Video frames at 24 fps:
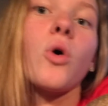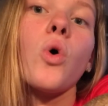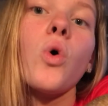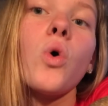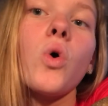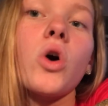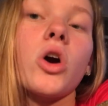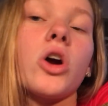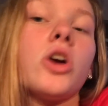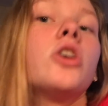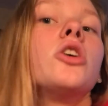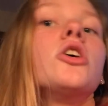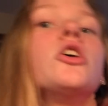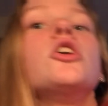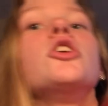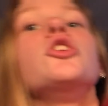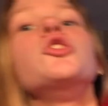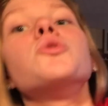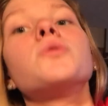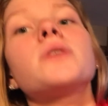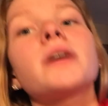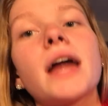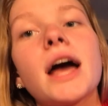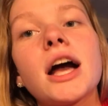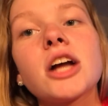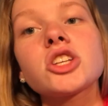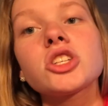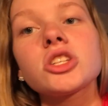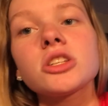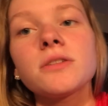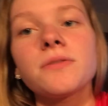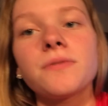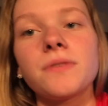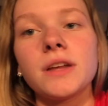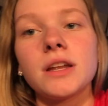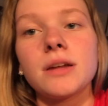or you can
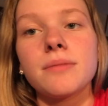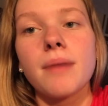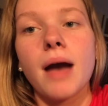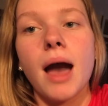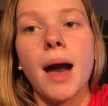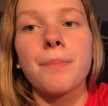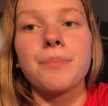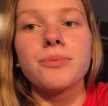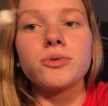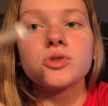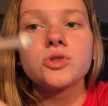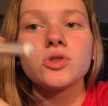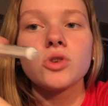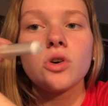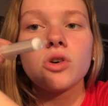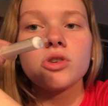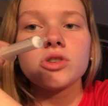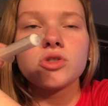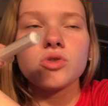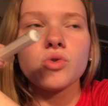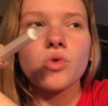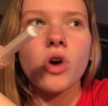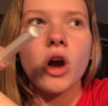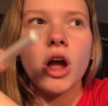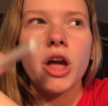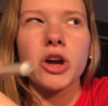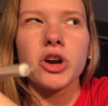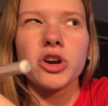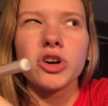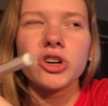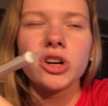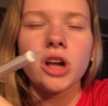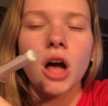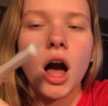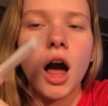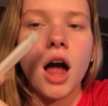actually feed him applesauce, or I
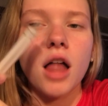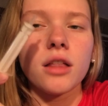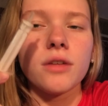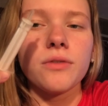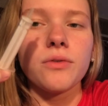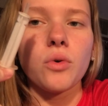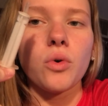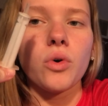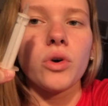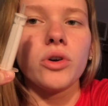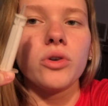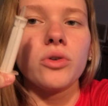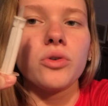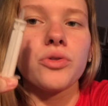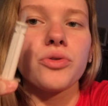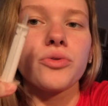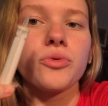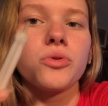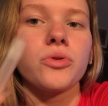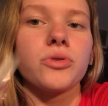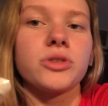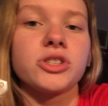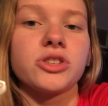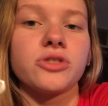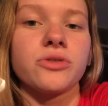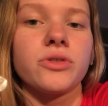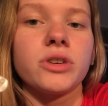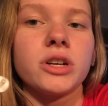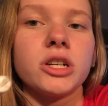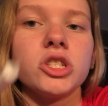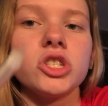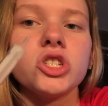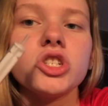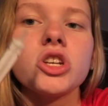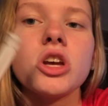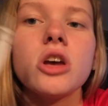heard olive oil through a
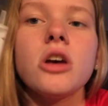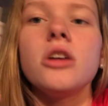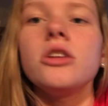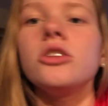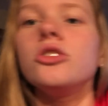syringe.